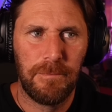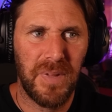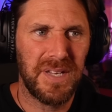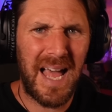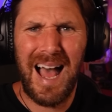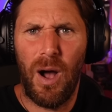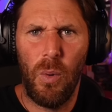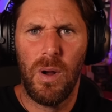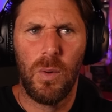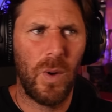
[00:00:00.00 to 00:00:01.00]
but
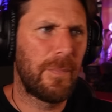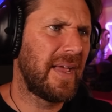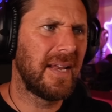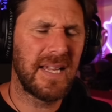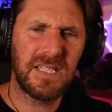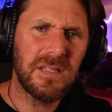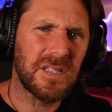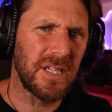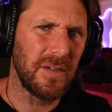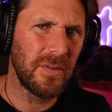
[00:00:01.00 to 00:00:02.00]
now we're being listened
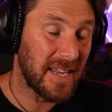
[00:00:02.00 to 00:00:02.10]
to.